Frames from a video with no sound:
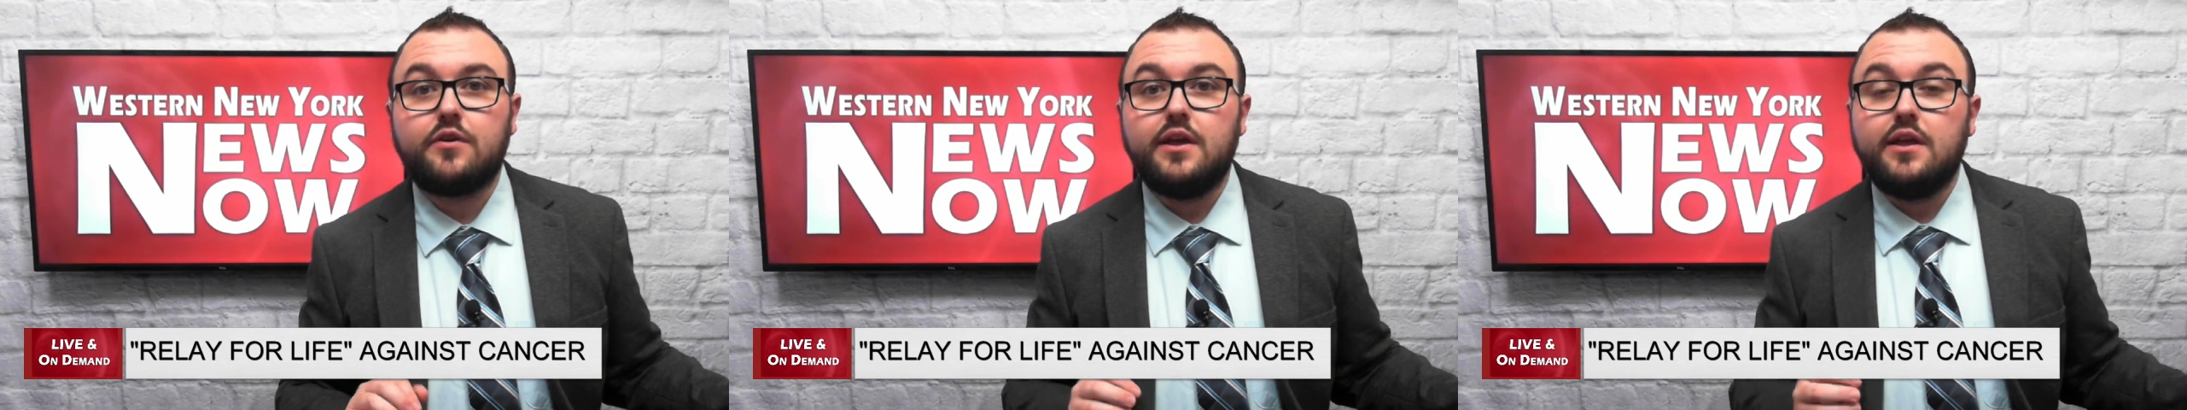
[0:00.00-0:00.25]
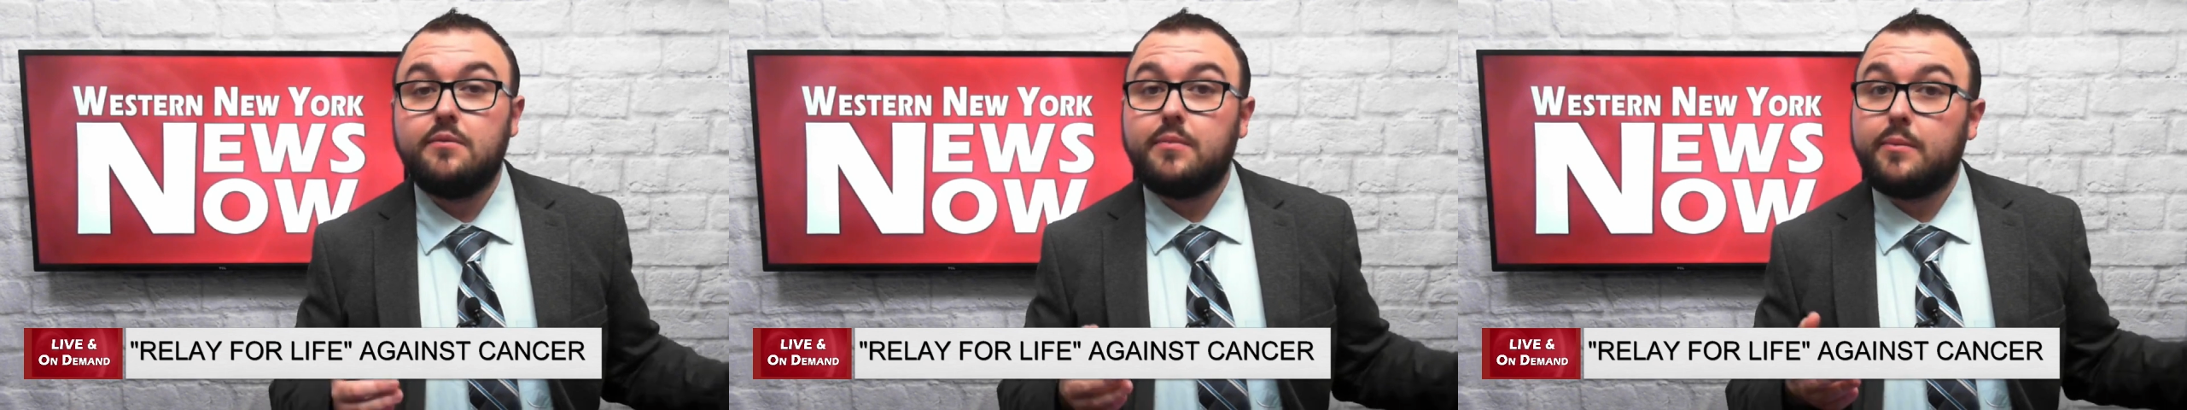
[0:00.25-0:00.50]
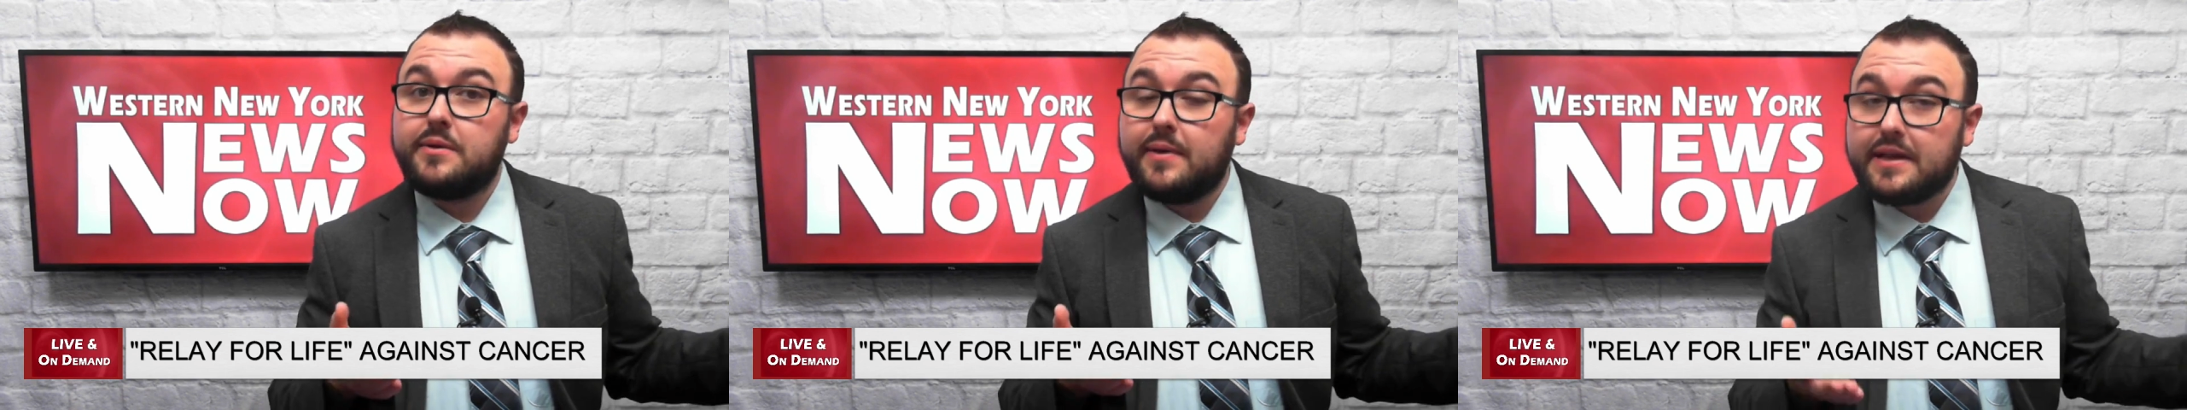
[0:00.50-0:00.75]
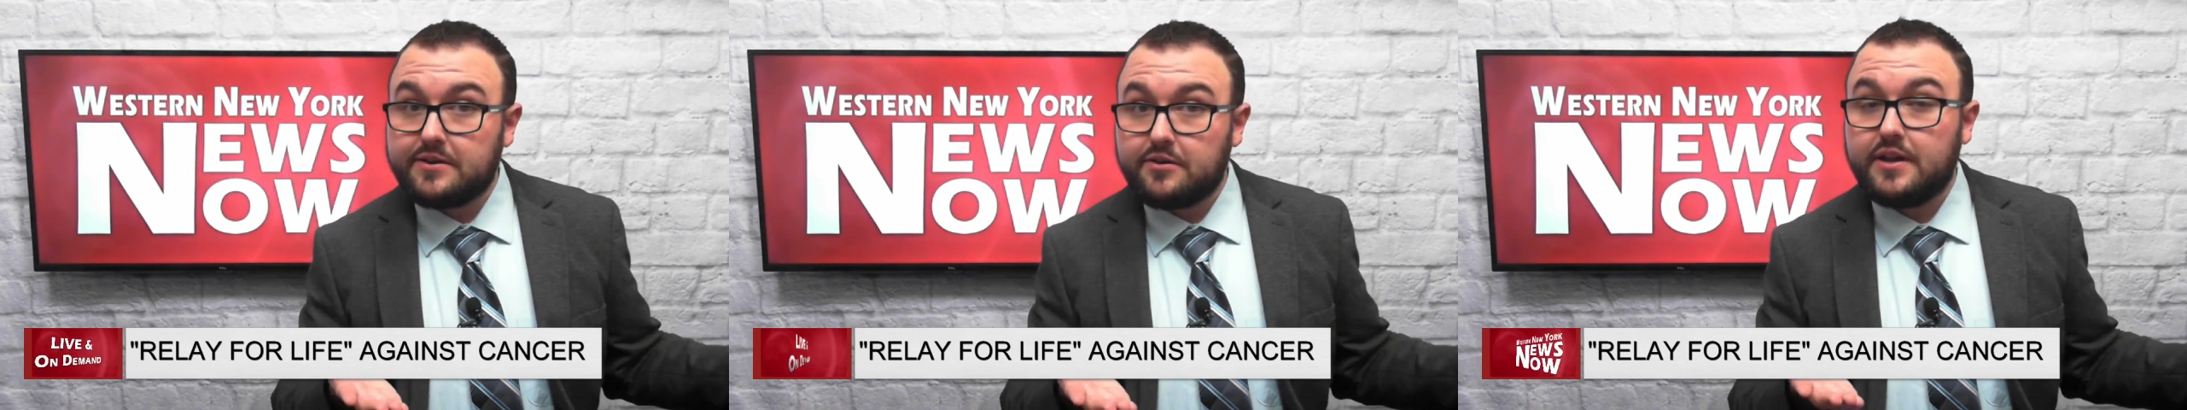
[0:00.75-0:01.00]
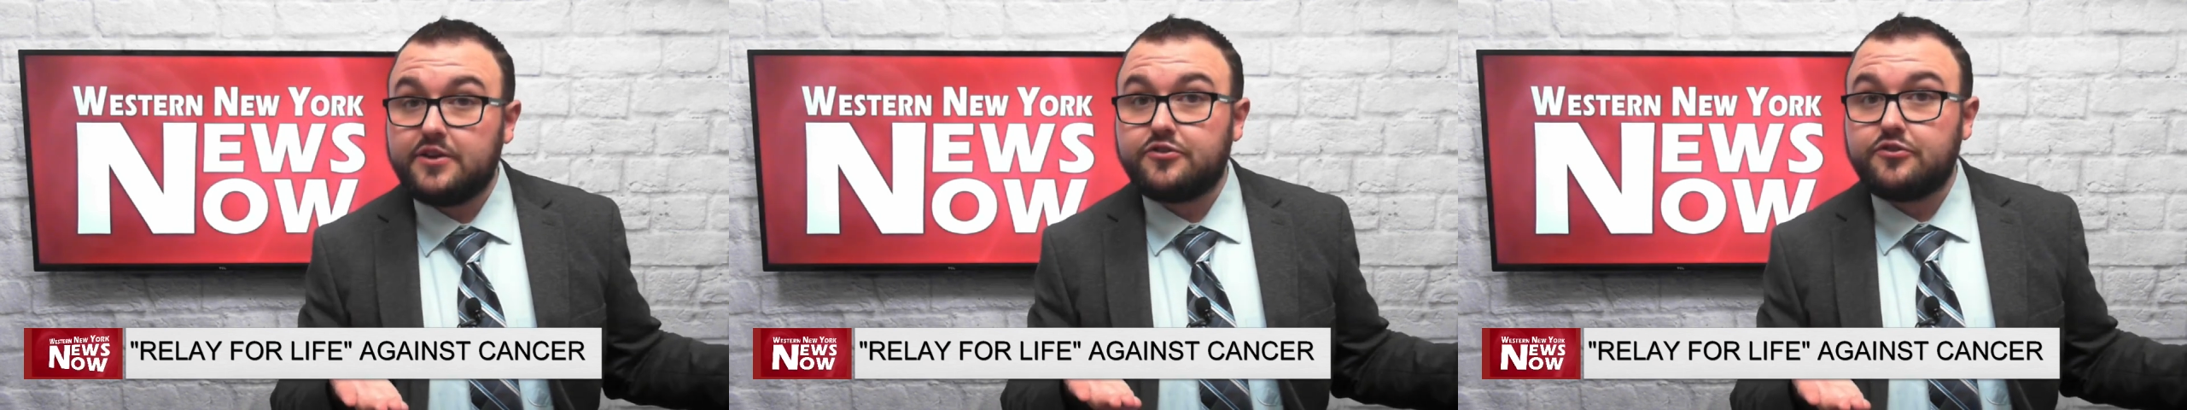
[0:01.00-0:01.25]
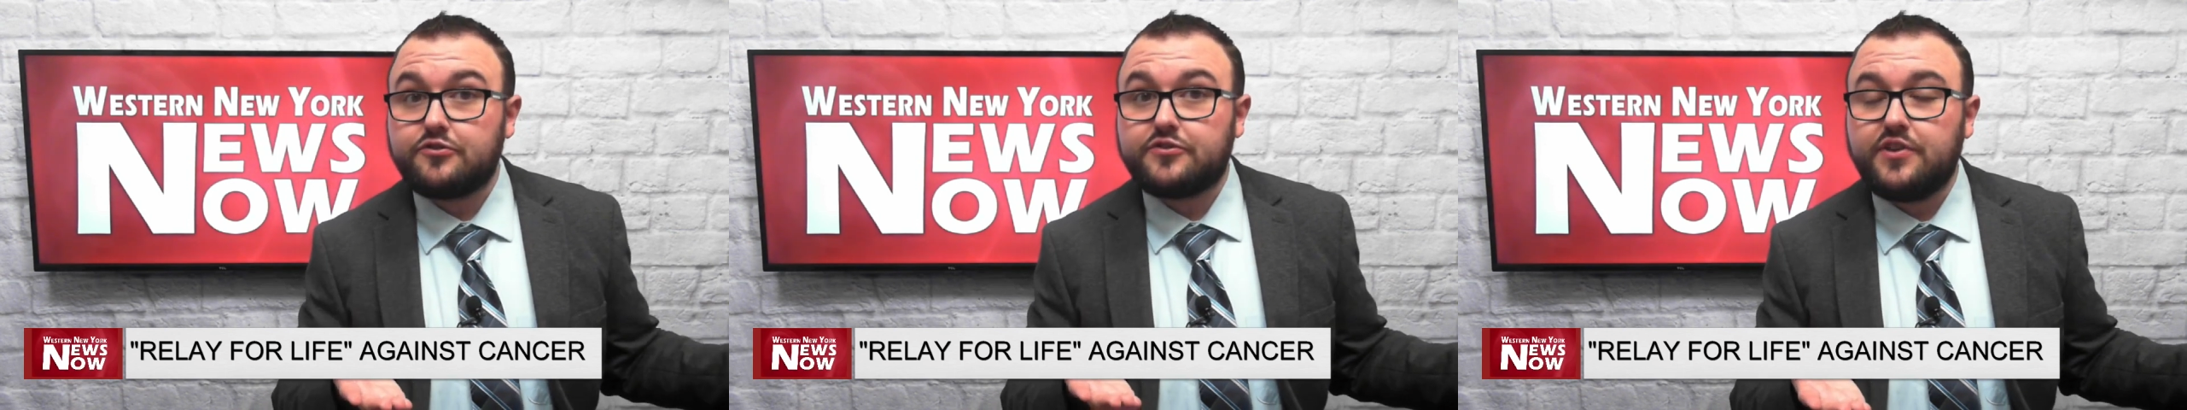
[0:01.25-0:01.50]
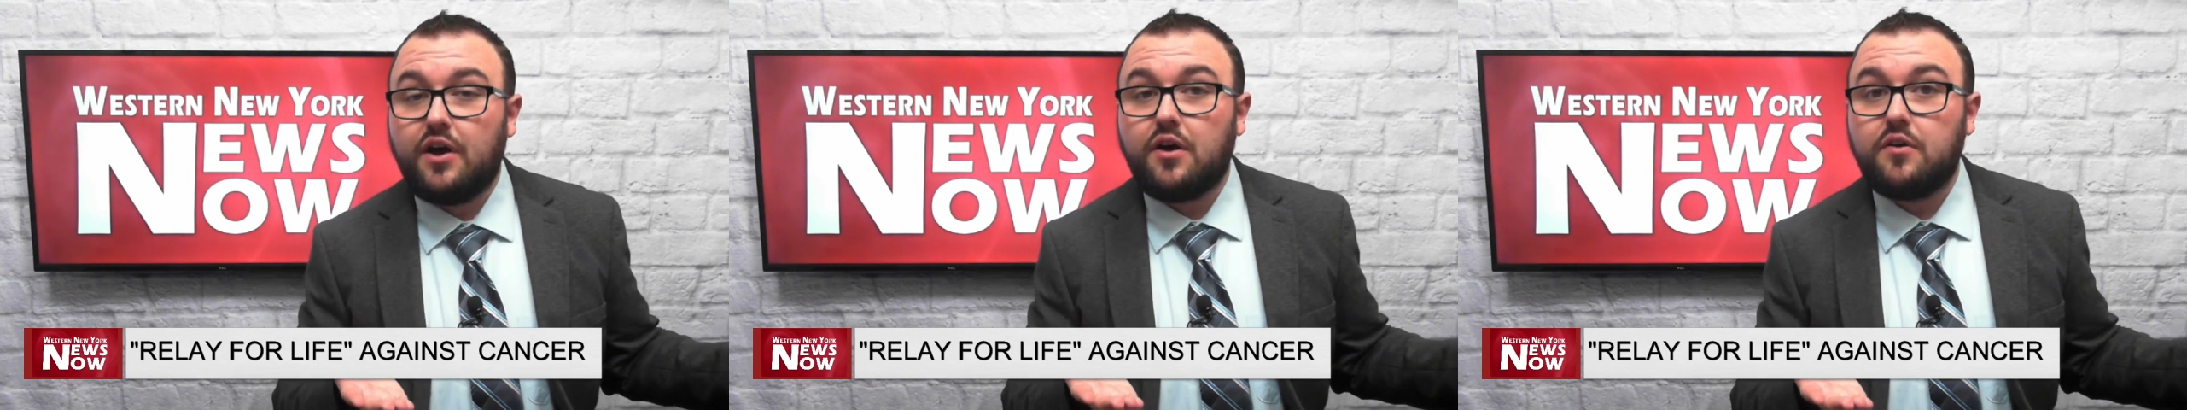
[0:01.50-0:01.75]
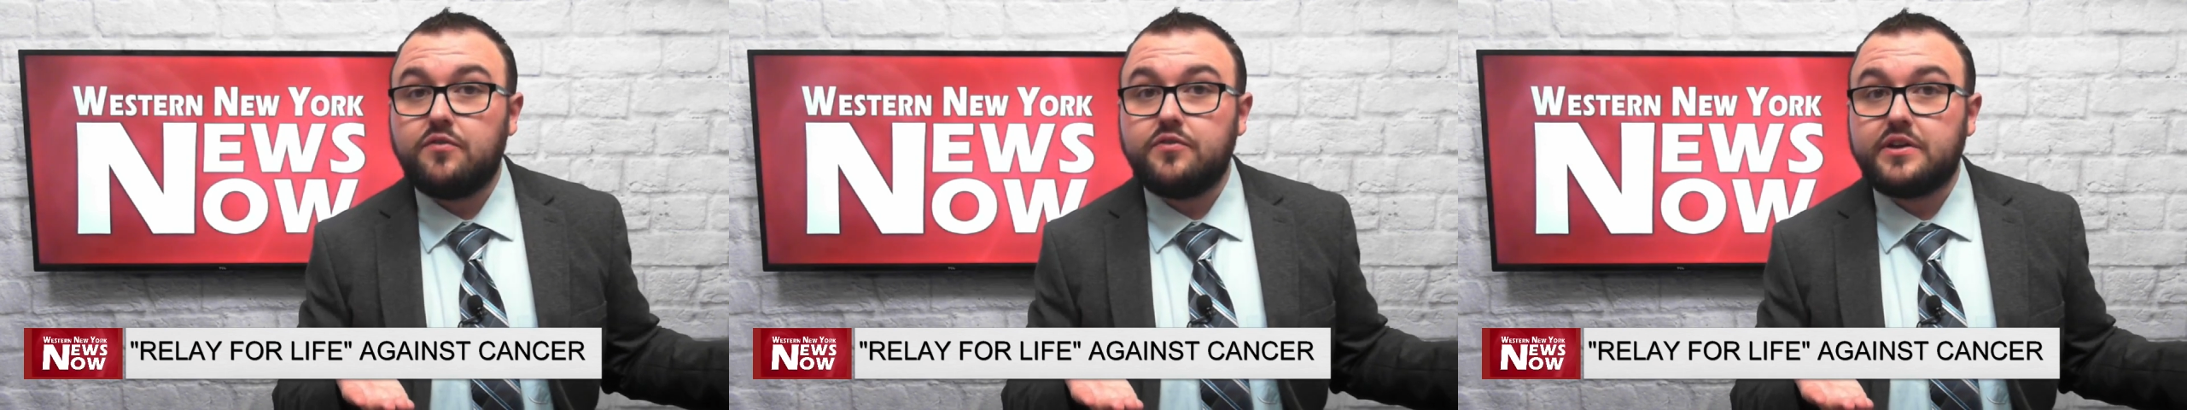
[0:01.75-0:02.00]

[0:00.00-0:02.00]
or maybe to make a donation yourself,